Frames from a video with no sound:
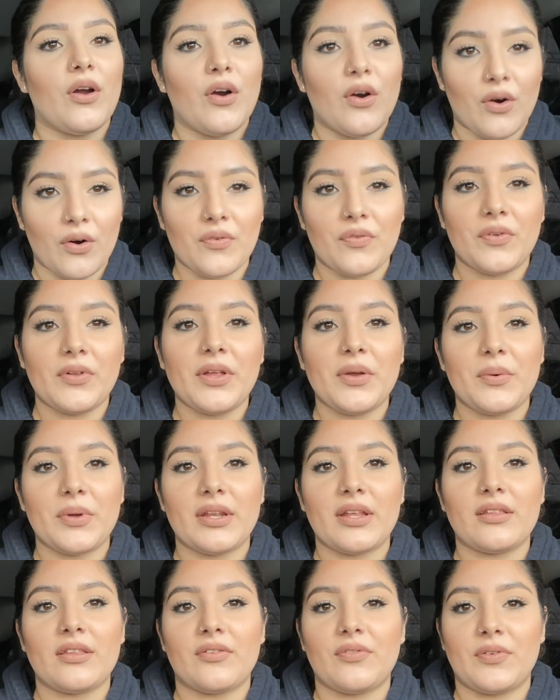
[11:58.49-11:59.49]
Hopefully one
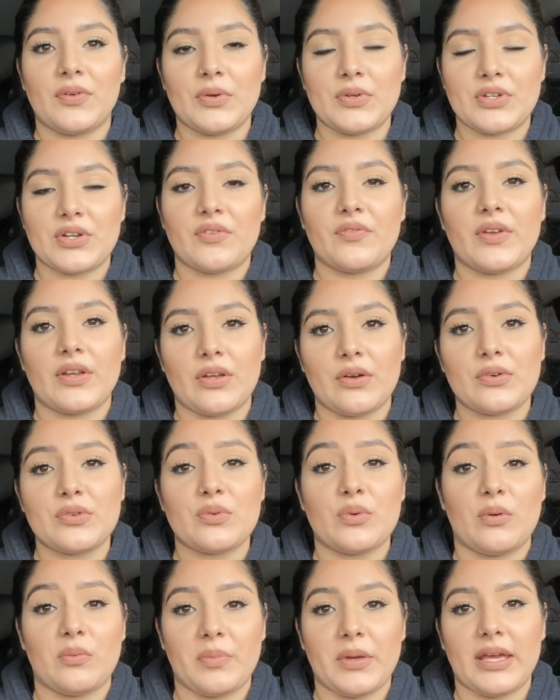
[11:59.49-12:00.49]
of the future videos
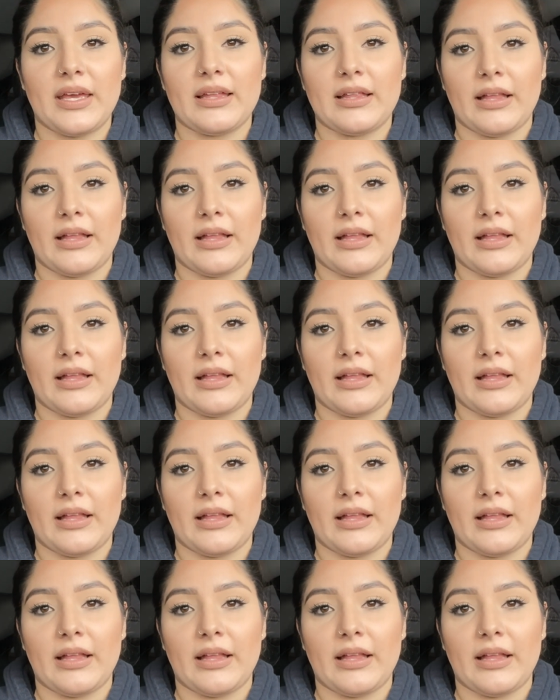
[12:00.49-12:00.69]
will be